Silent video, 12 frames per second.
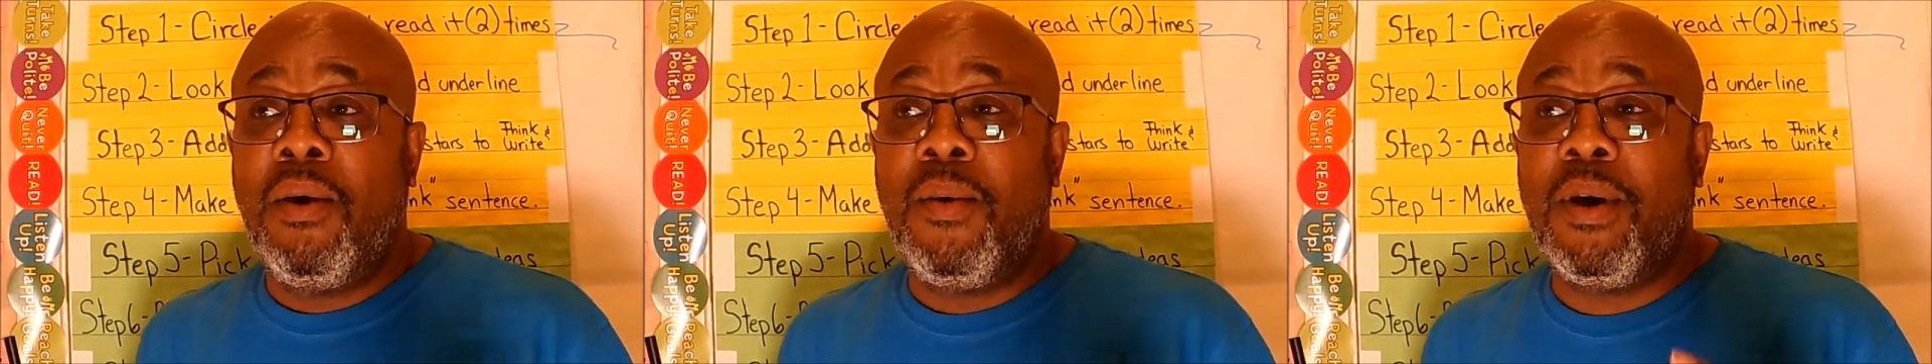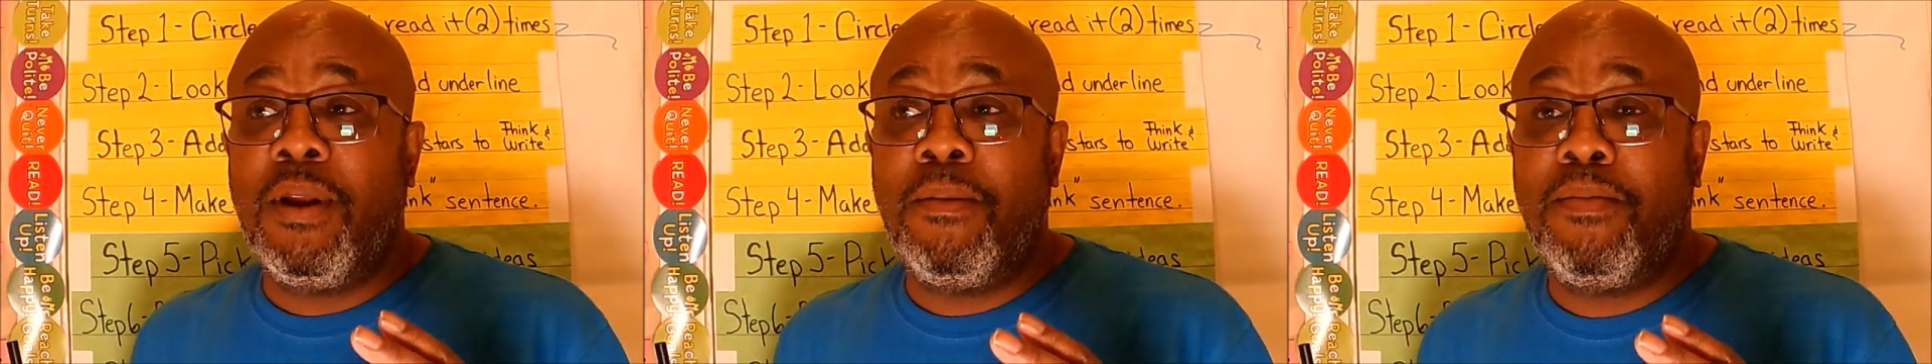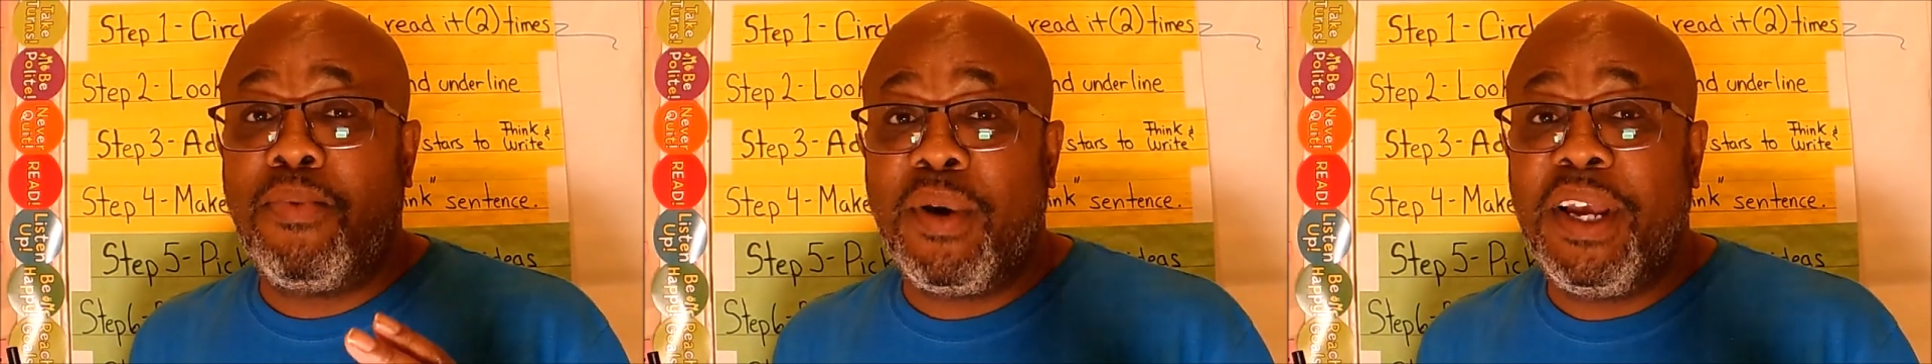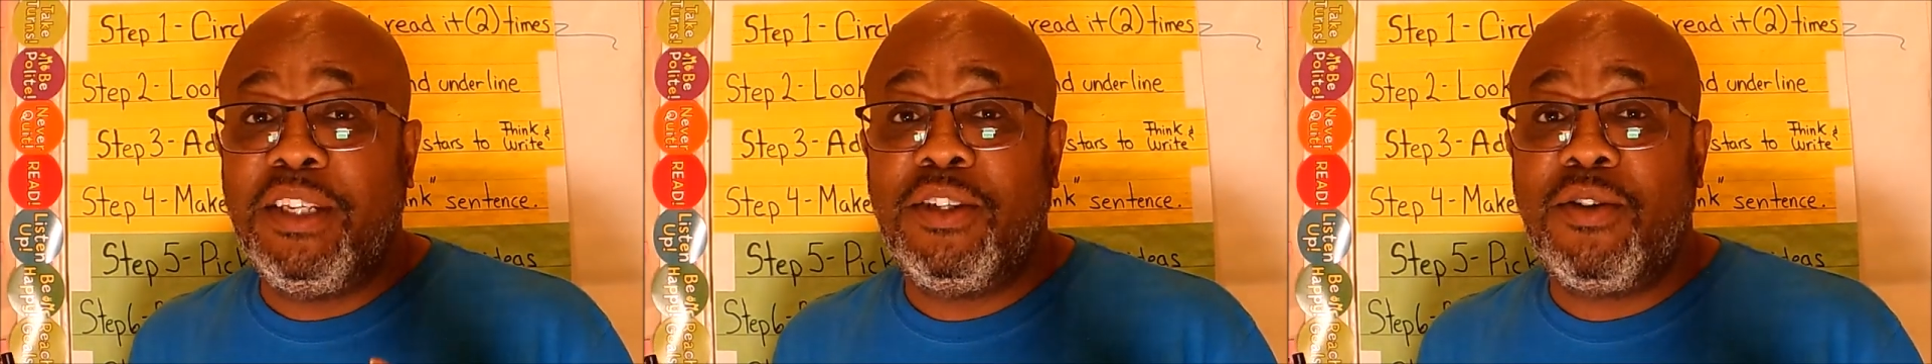We're going to
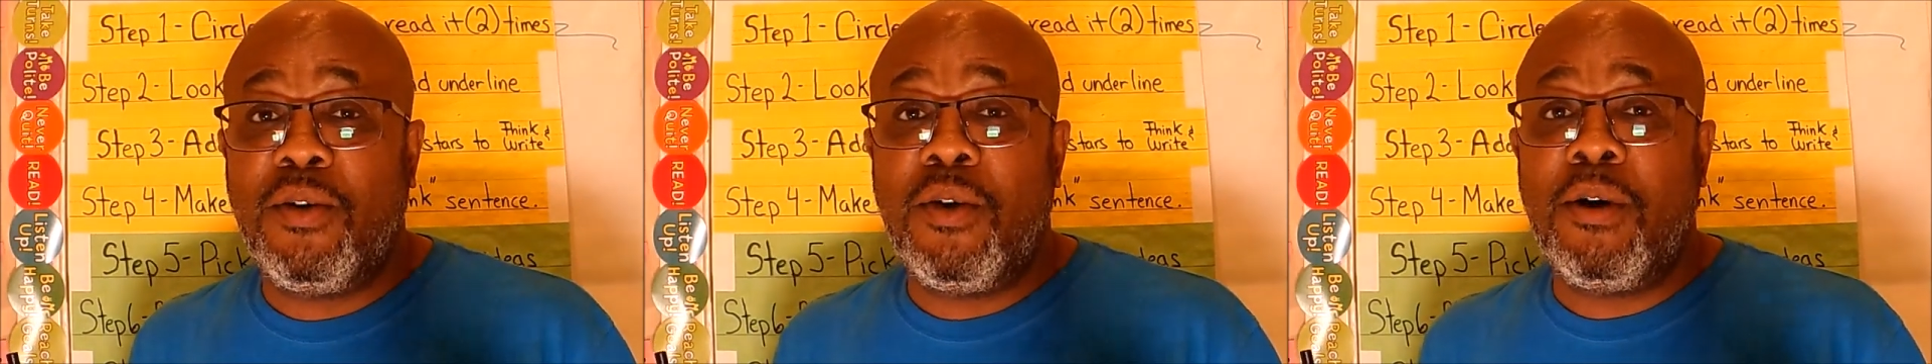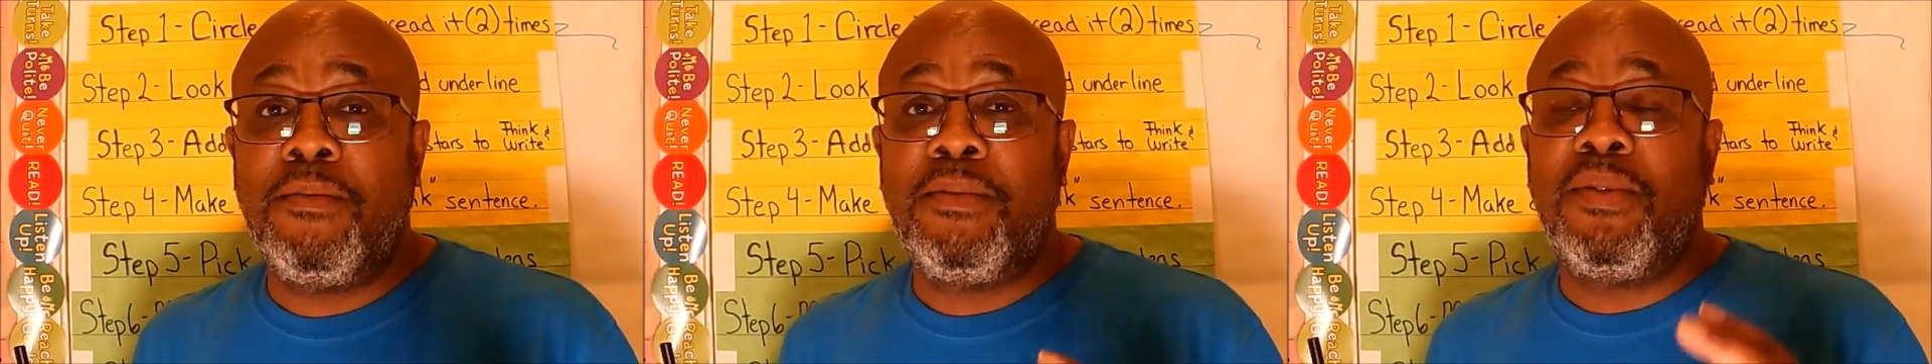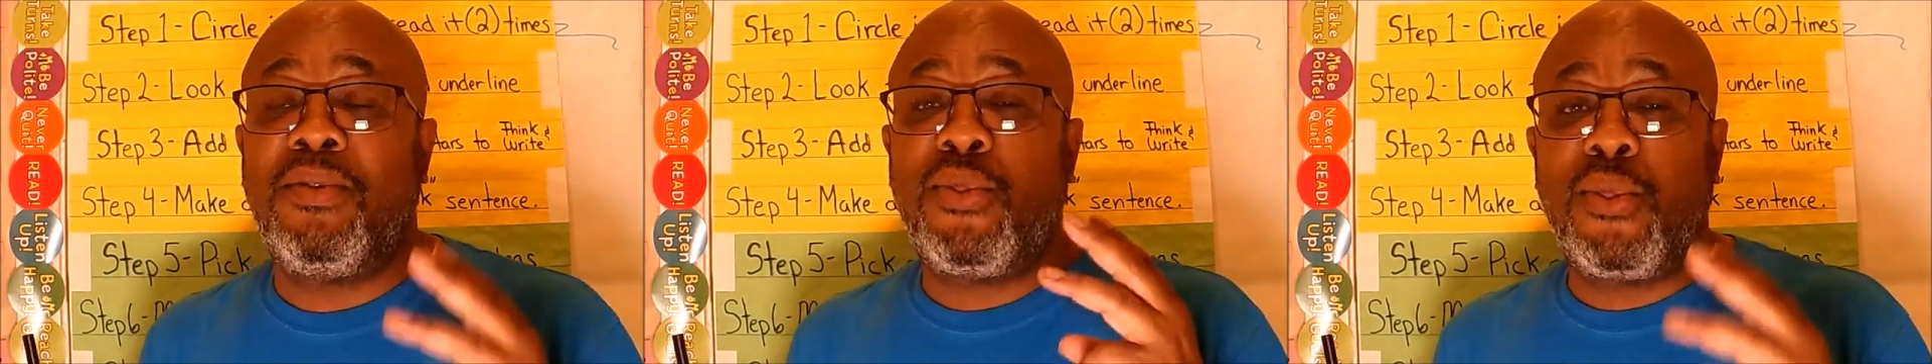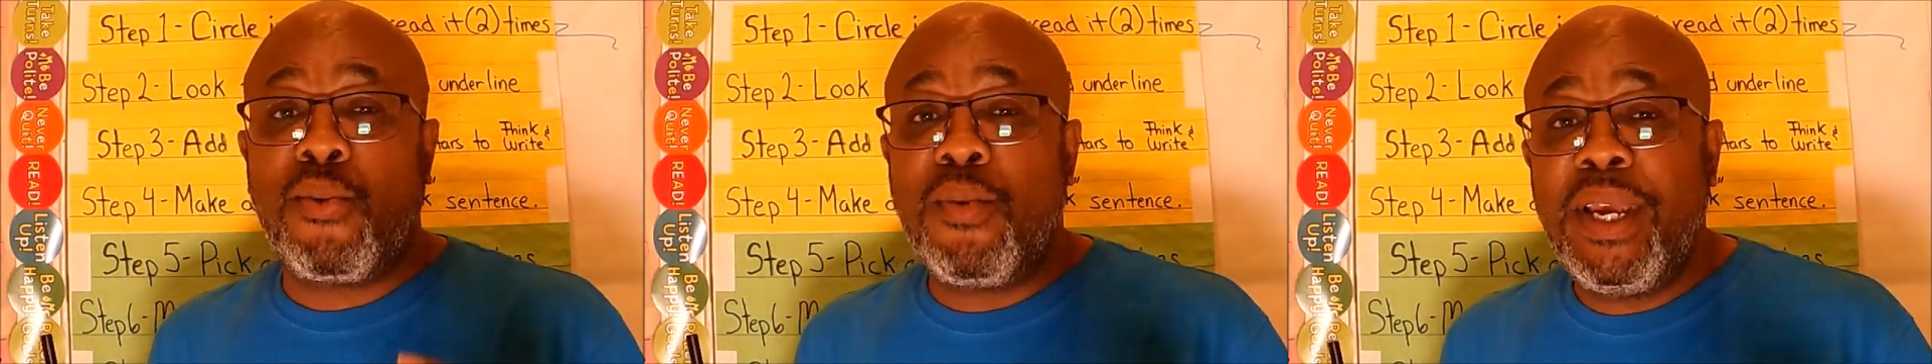brainstorm
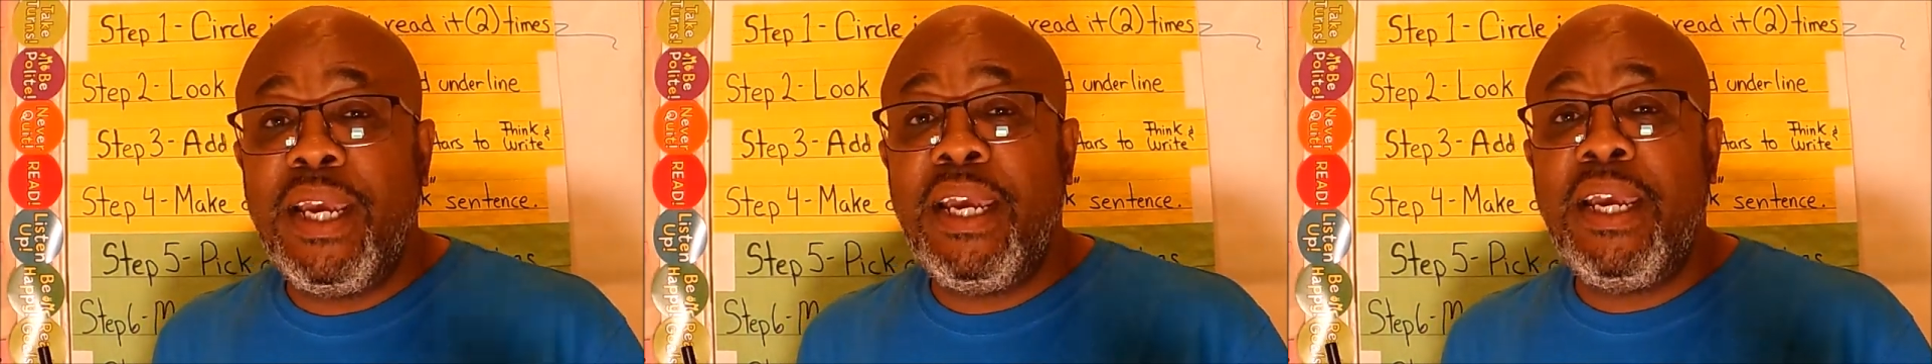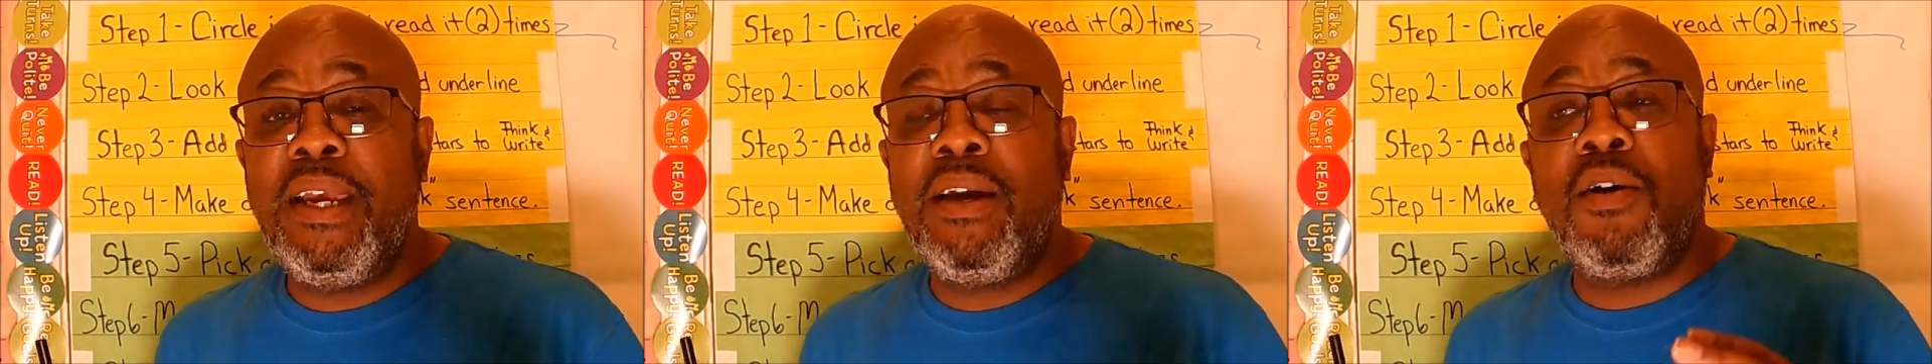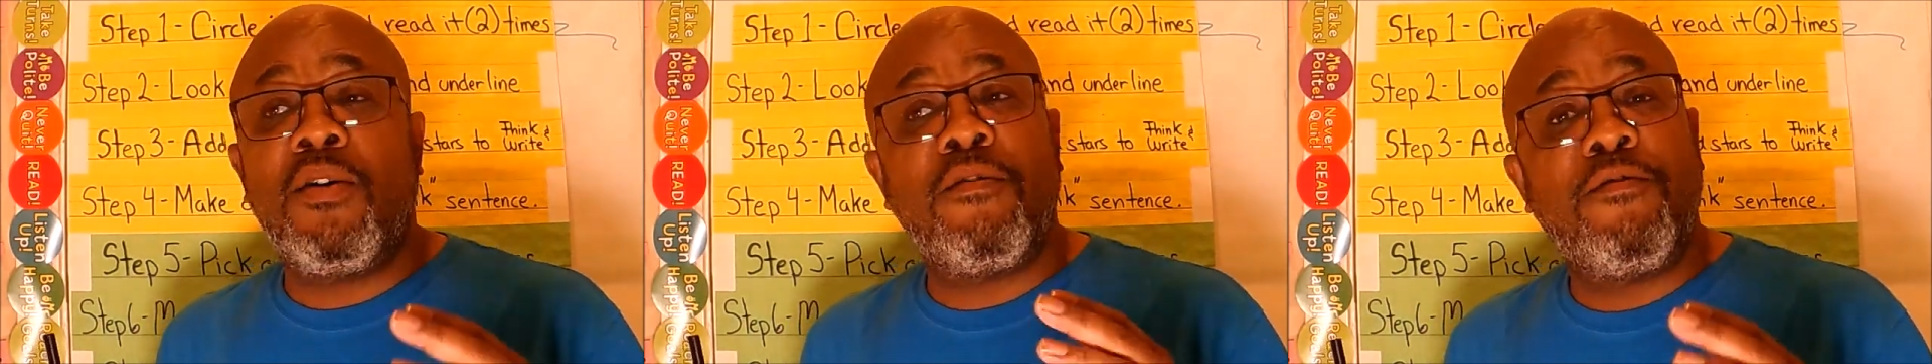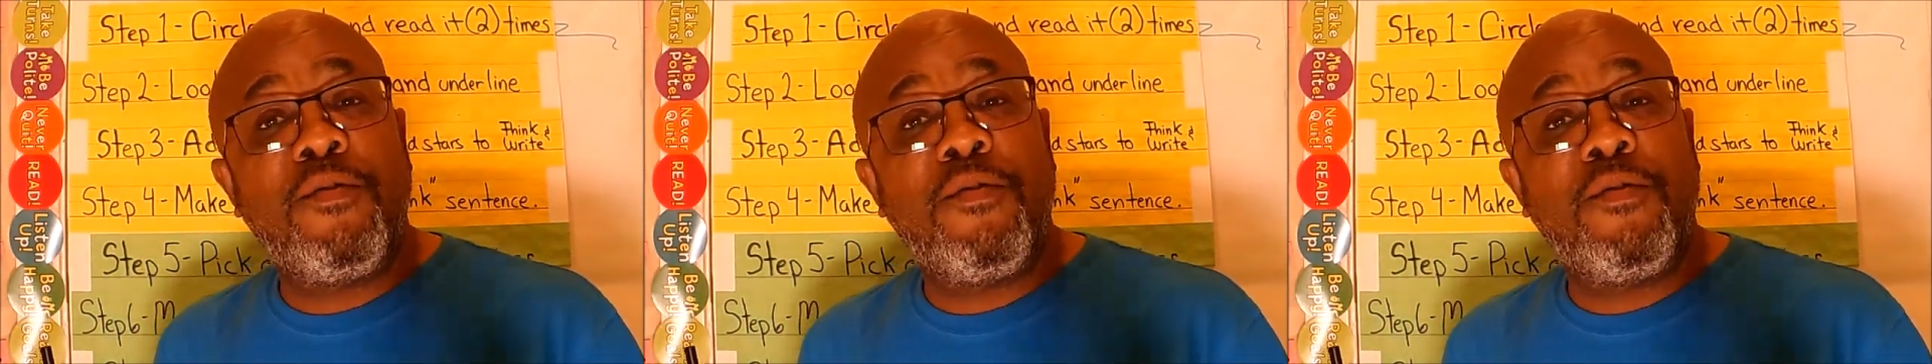3 or